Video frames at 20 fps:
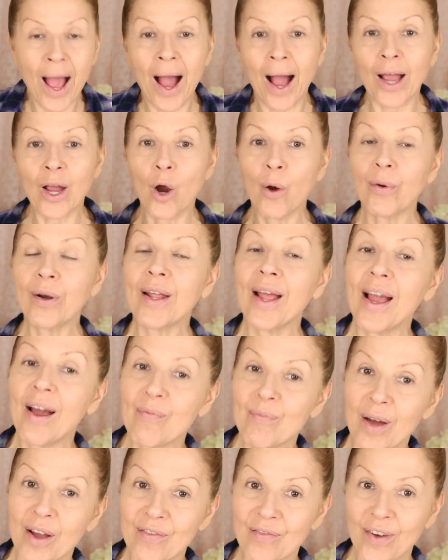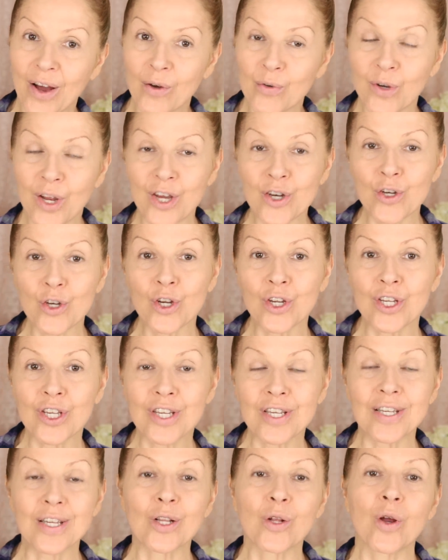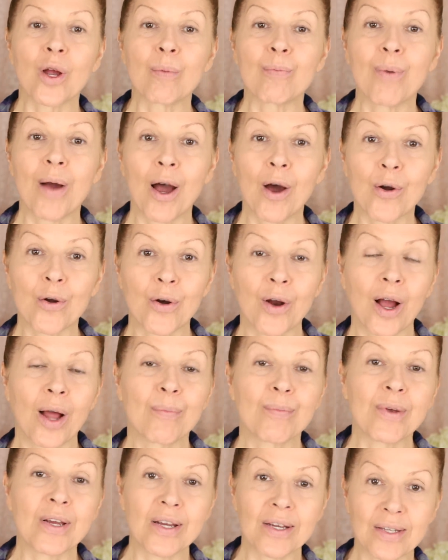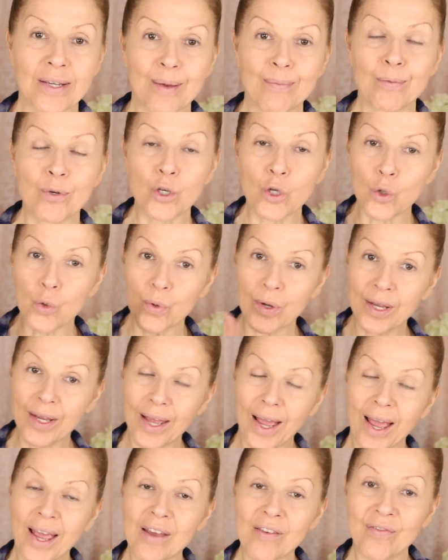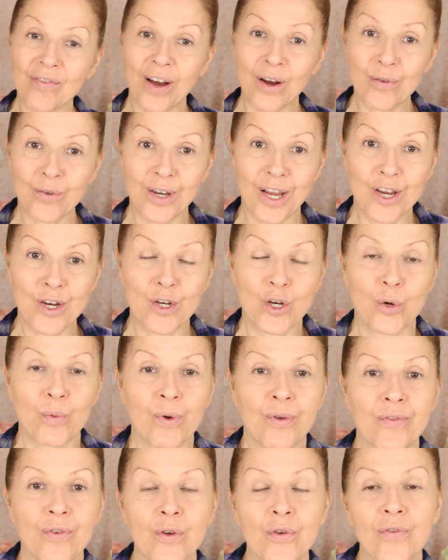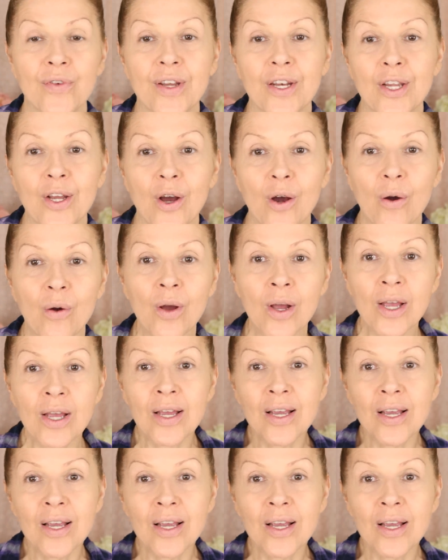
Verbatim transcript: I already have my foundation concealer and powder on because I'm doing a foundation review video.